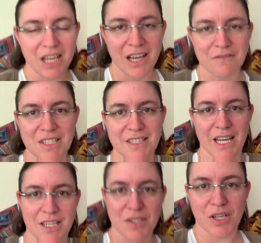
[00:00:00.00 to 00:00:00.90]
I've
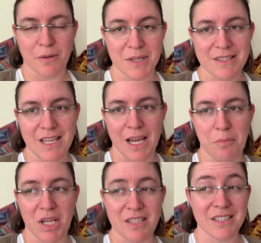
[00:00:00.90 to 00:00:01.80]
decided to come inside
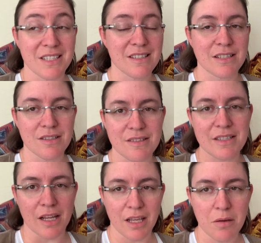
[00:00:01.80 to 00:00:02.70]
because it is still
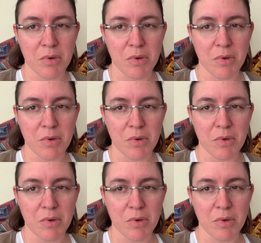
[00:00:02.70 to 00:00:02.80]
sunny,